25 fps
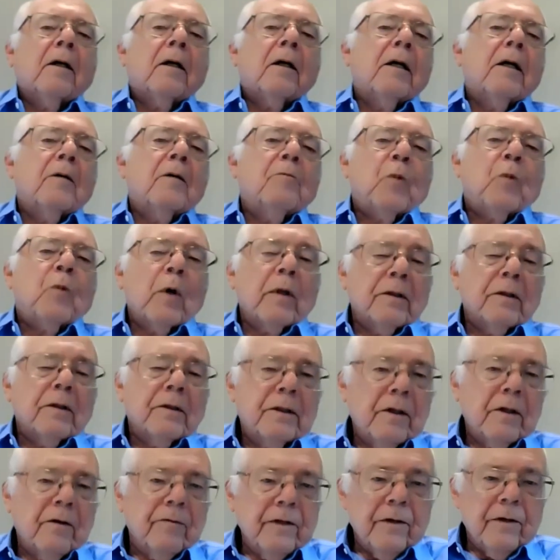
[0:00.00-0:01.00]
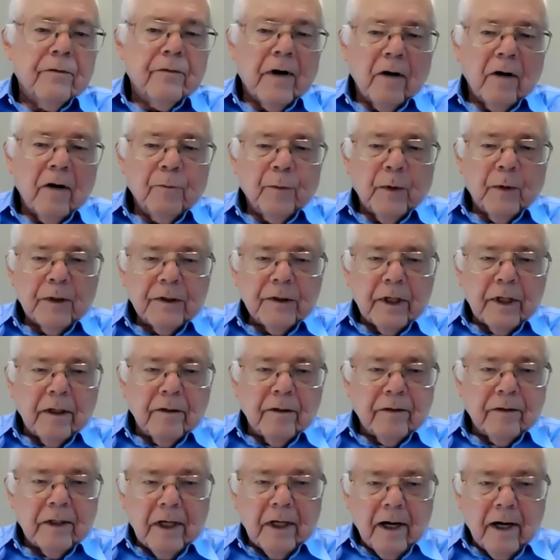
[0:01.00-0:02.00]
more than
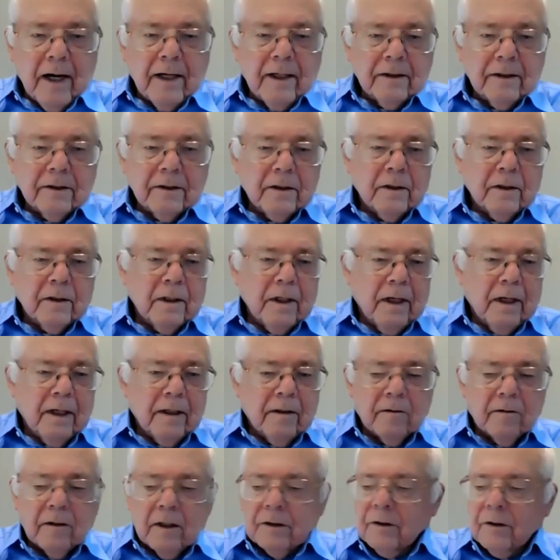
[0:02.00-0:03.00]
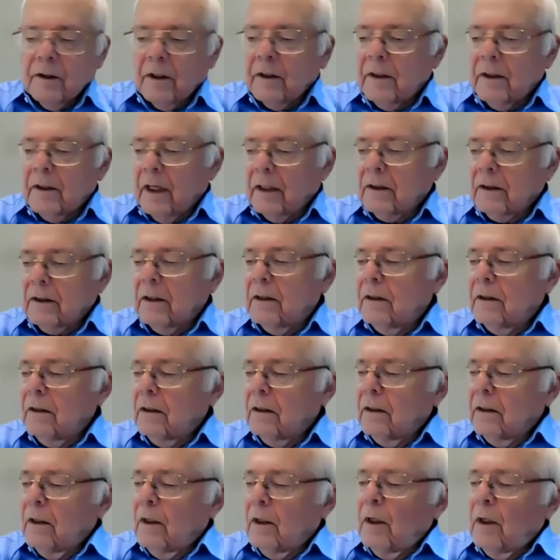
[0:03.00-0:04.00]
75% of the audits that the IRS conducted
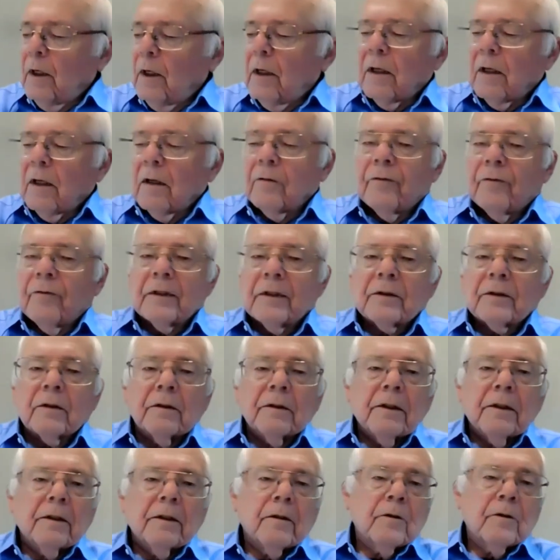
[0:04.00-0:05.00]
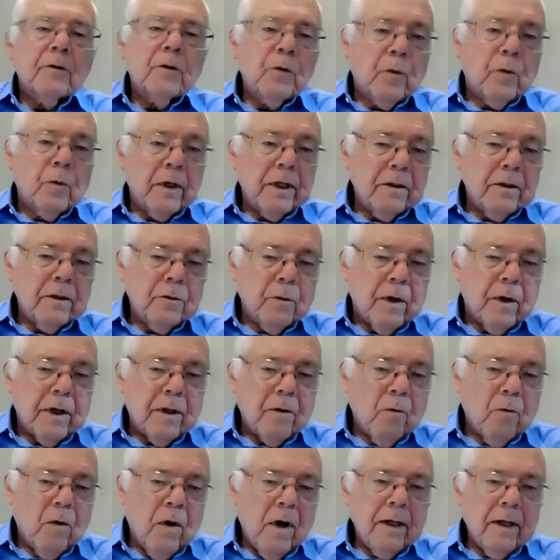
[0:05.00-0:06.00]
in fiscal year
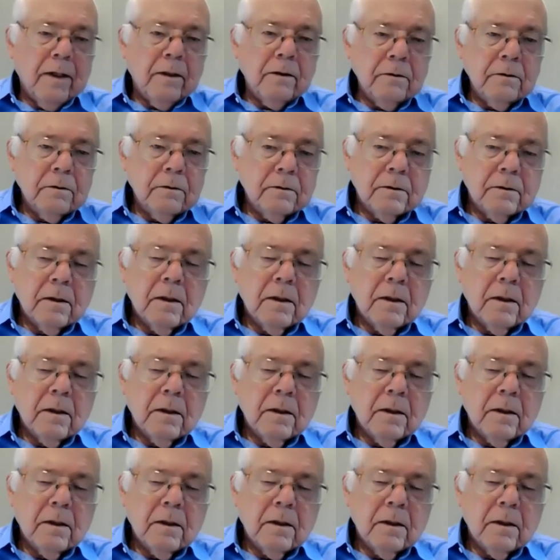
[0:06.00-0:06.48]
2021